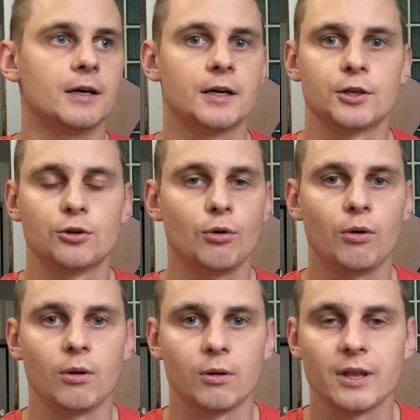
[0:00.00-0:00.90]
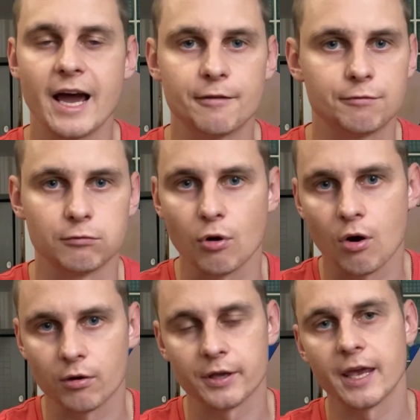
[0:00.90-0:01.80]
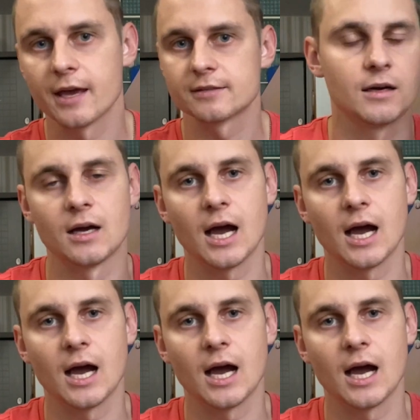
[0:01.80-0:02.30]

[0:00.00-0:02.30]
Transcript: your life vlog, yes,